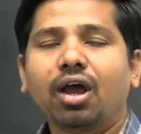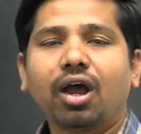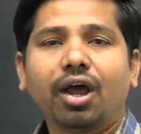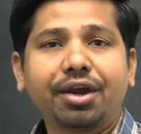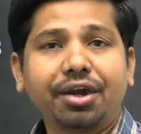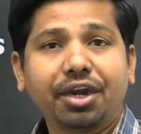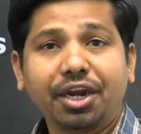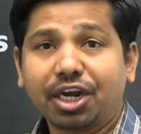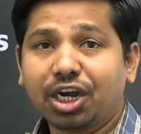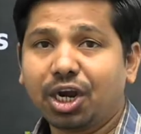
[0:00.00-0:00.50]

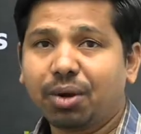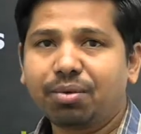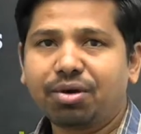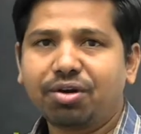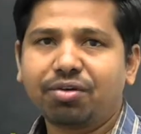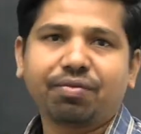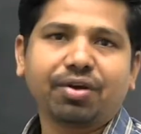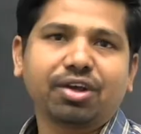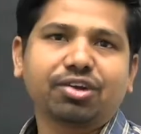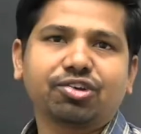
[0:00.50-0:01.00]
and
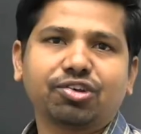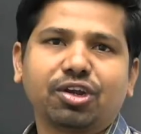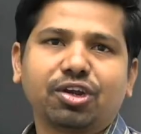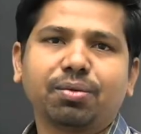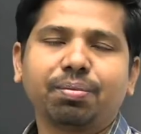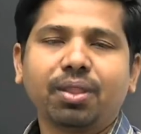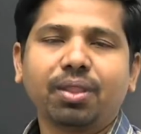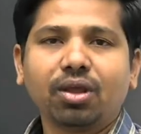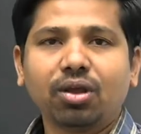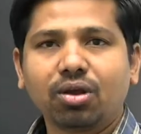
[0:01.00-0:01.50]
trigonometry
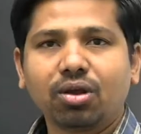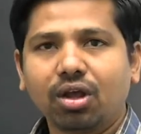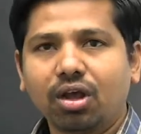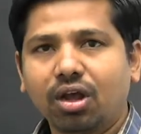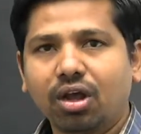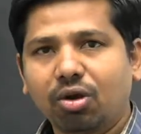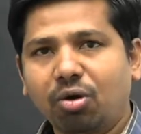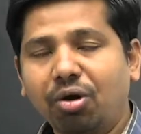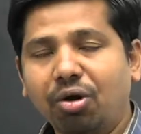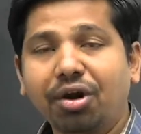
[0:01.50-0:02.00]
function,
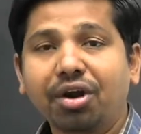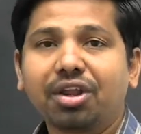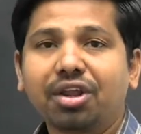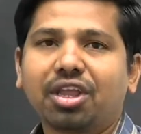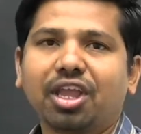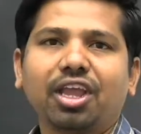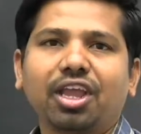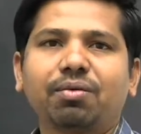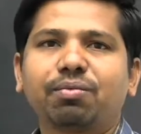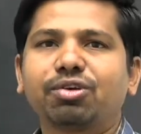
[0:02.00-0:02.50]

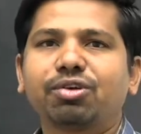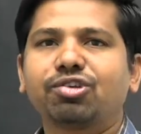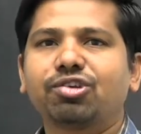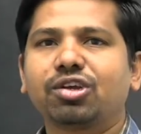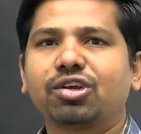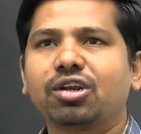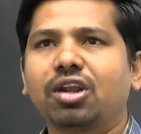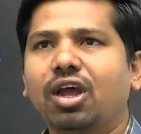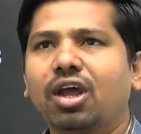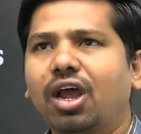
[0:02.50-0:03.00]
quadratic
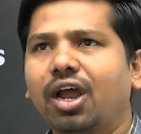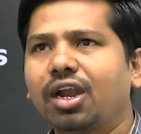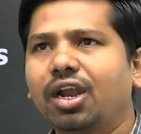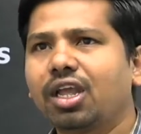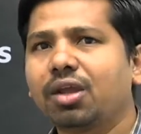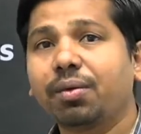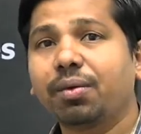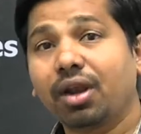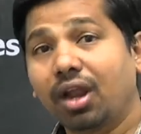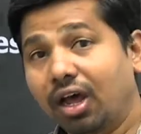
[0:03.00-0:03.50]
equation, and
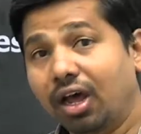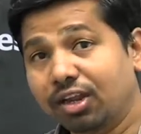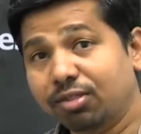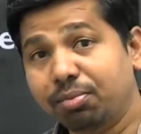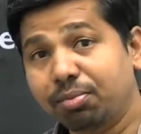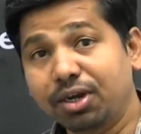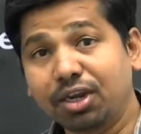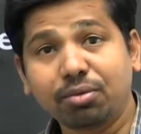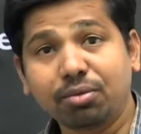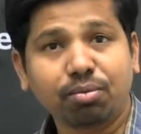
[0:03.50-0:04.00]
even
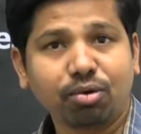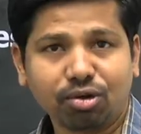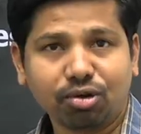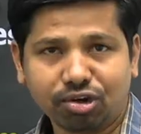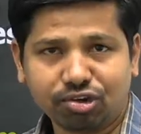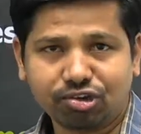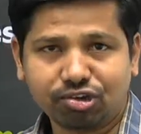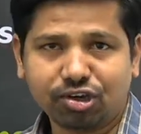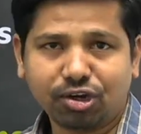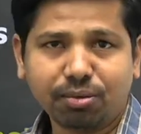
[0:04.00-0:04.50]
arithmetic
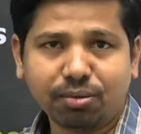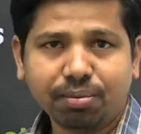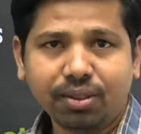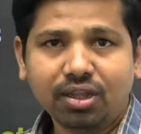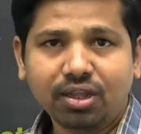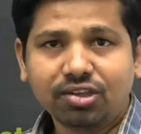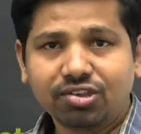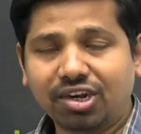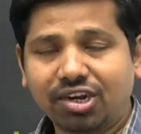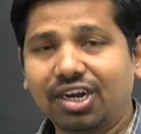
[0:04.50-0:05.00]
progression,
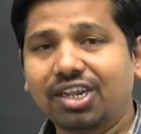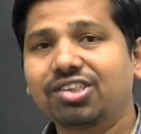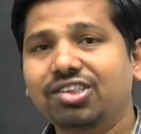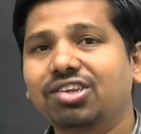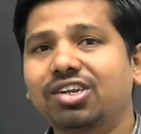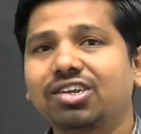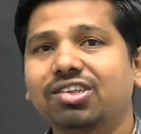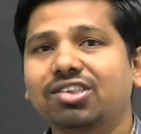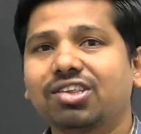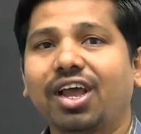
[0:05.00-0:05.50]

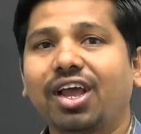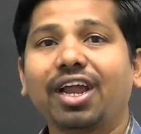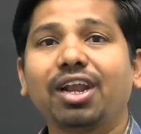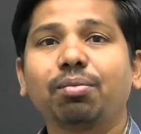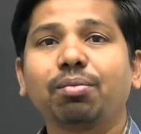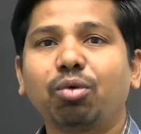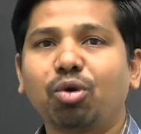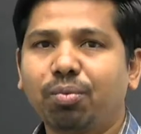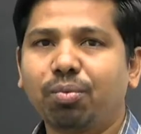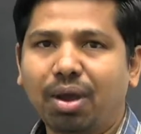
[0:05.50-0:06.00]
statistics,
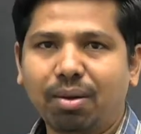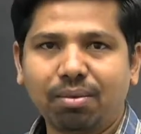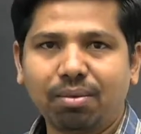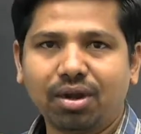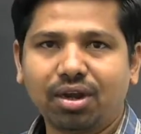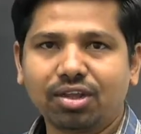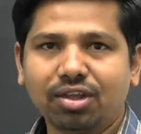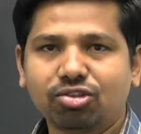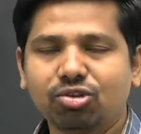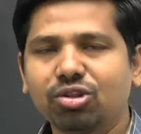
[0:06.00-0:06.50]
and
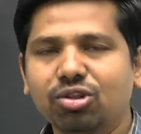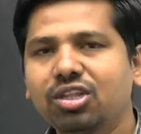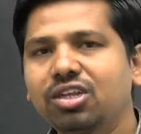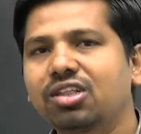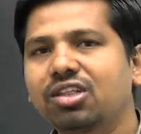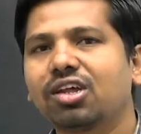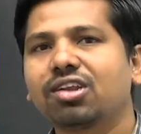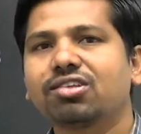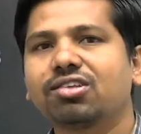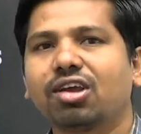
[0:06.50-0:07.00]
probability. So
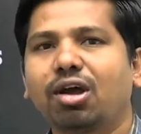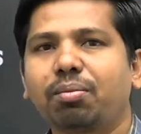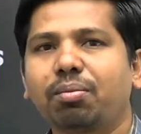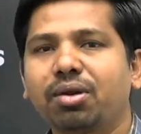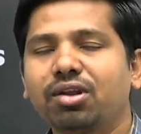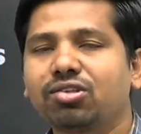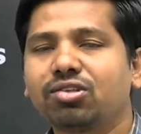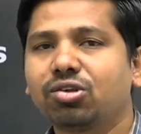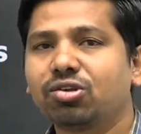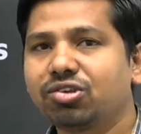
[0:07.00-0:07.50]
these are
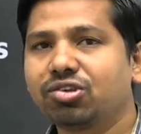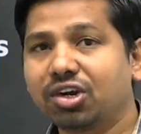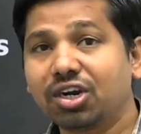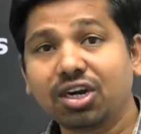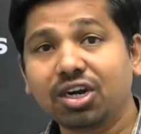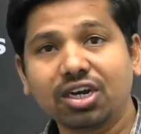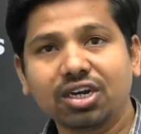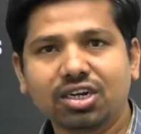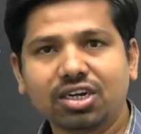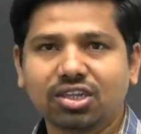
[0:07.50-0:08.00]
chapters you
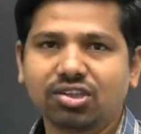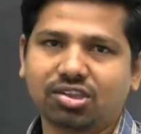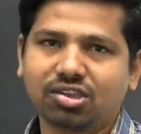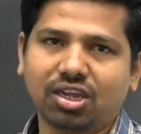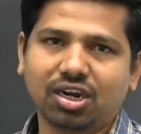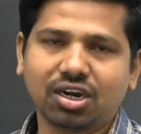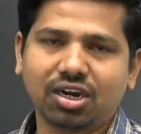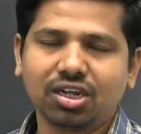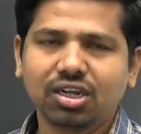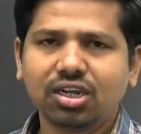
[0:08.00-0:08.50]
studied in 10th
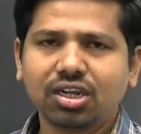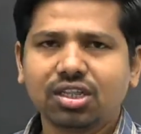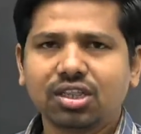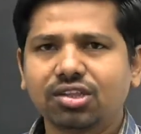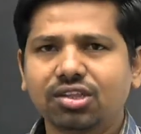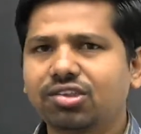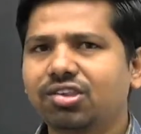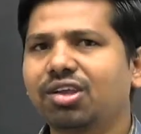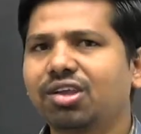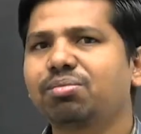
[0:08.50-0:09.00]
standard.
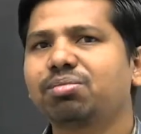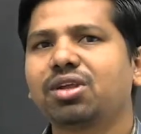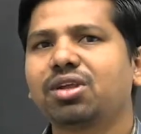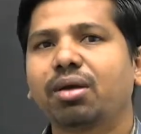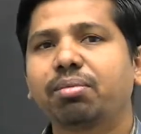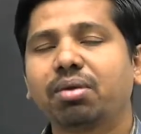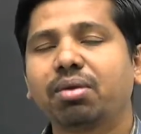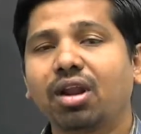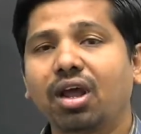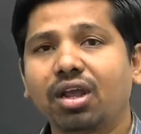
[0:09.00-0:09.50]
The same
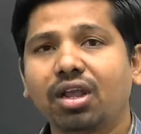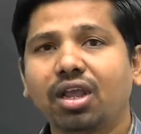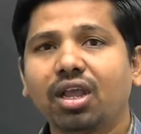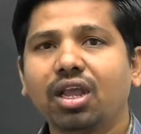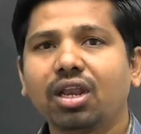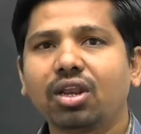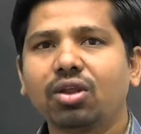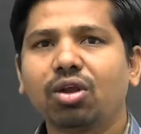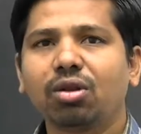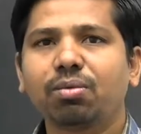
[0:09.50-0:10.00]
chapter
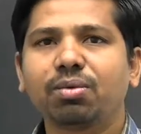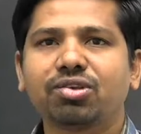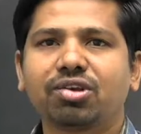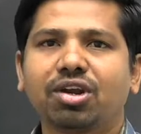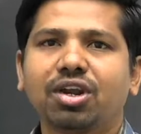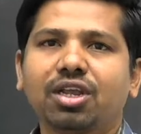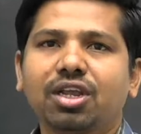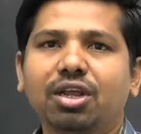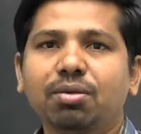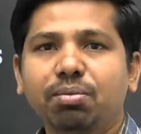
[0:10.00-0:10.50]
again you'll be
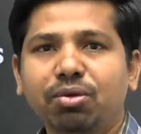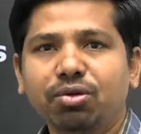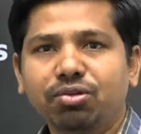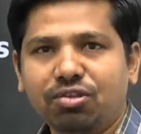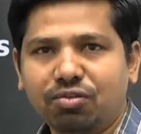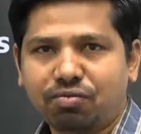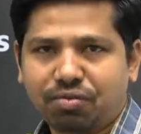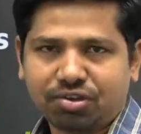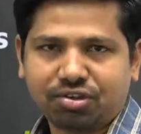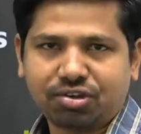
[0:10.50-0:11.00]
studying in
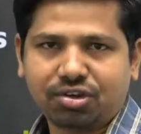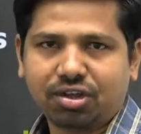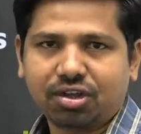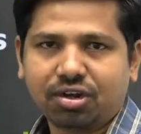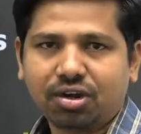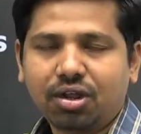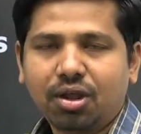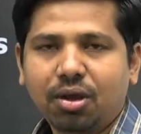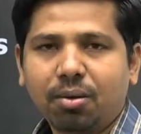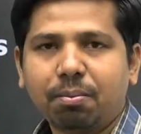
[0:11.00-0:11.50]
PUC first
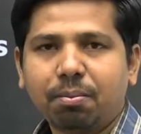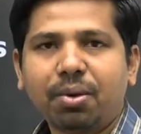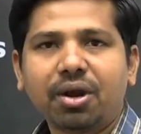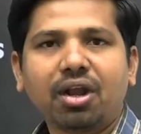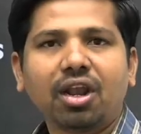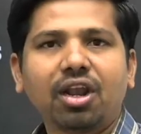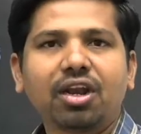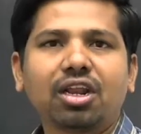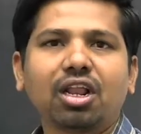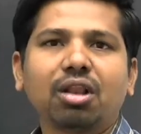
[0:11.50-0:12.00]
year,
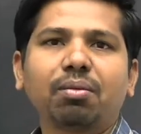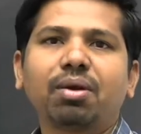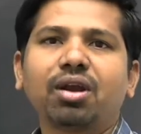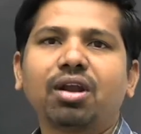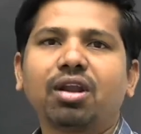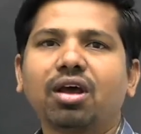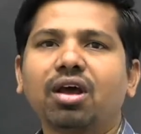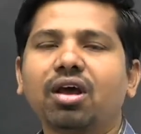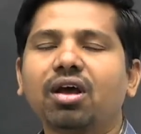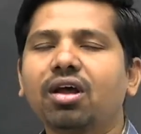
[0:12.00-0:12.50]
but little
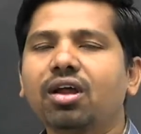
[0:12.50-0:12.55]
bit